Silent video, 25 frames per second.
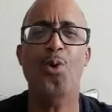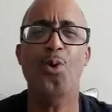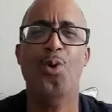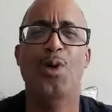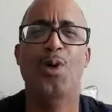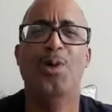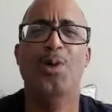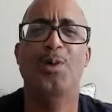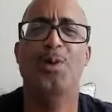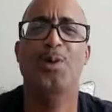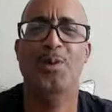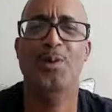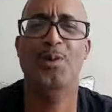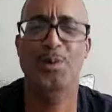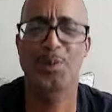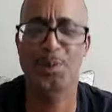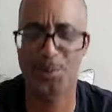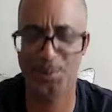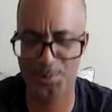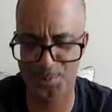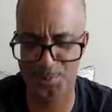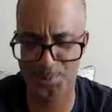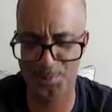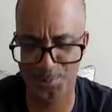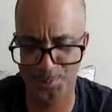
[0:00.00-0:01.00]
Uh, I've been
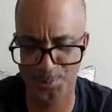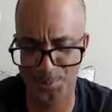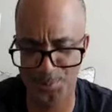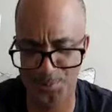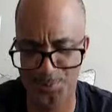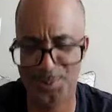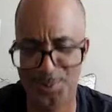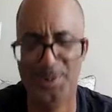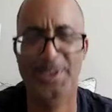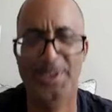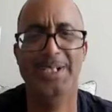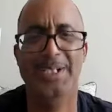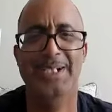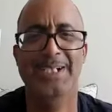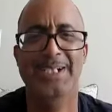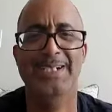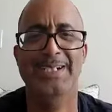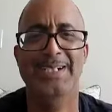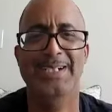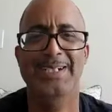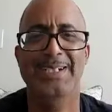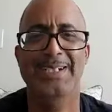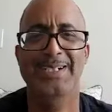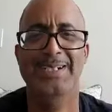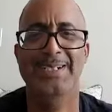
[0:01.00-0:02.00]
a I've been a
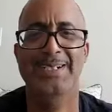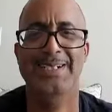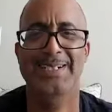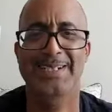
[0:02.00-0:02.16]
coach. My